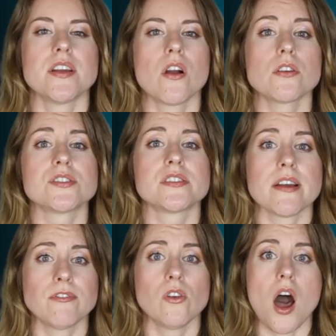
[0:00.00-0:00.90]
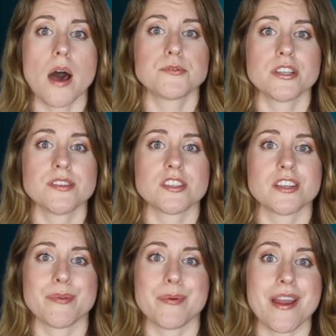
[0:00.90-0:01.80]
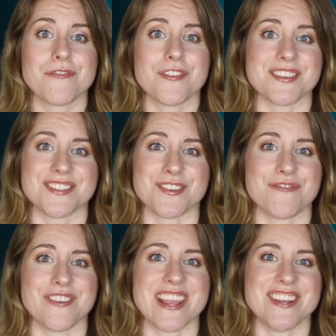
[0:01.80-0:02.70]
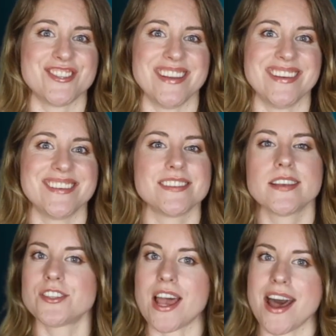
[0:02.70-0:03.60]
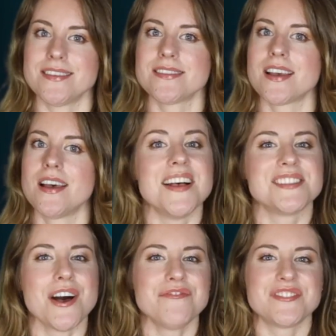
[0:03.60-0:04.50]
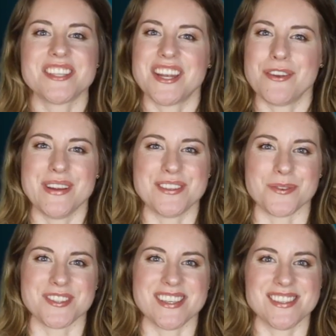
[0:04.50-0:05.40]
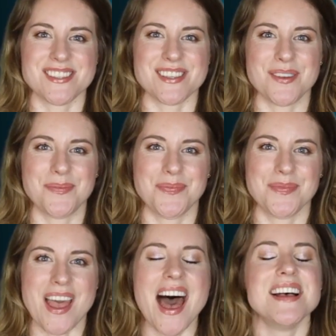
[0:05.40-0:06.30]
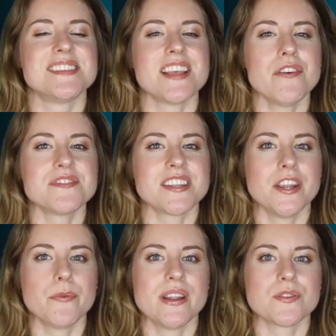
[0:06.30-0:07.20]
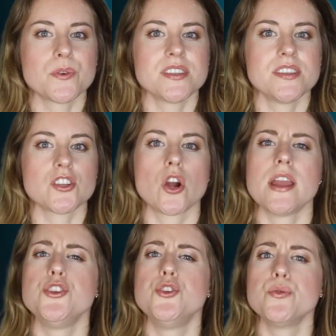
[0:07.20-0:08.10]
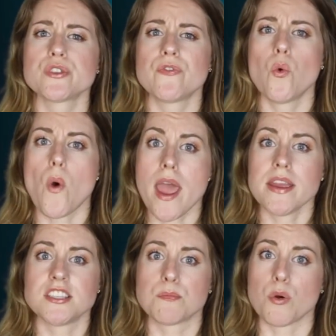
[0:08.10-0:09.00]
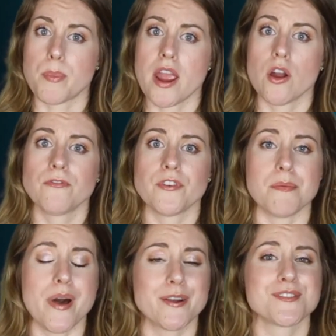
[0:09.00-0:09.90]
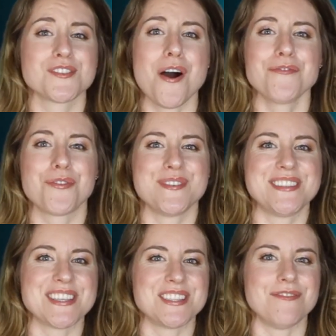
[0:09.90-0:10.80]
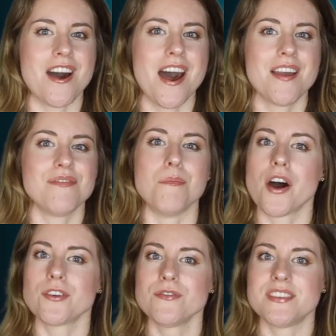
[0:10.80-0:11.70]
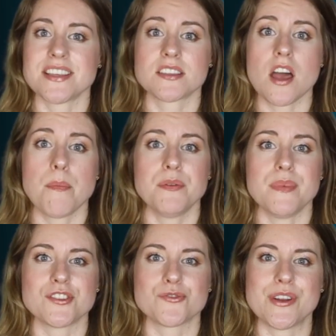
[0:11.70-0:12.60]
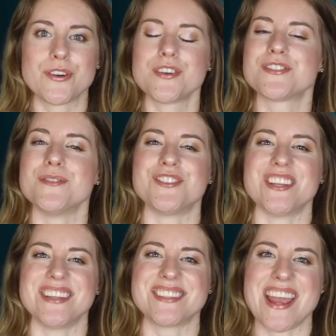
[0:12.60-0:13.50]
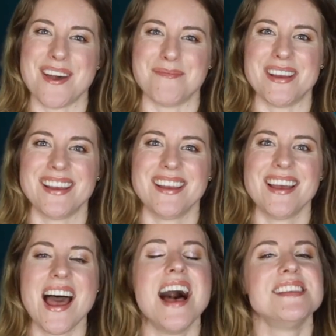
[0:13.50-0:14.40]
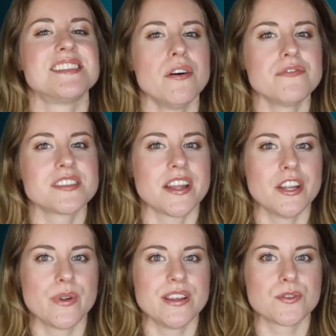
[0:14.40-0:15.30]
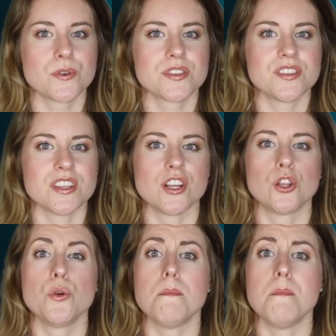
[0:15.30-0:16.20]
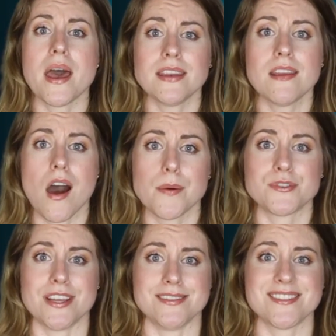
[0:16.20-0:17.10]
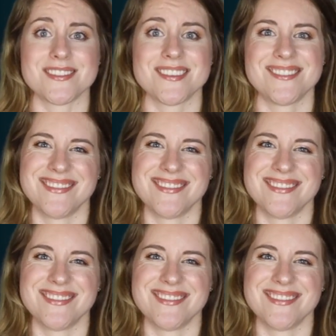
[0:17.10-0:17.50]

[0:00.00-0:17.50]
There are several options to prepare for this certification, such as self-study resources. Self-study resources are a useful way to prepare for the Microsoft 365 Modern Desktop Administrator Associate exam. Self-study resources include many options.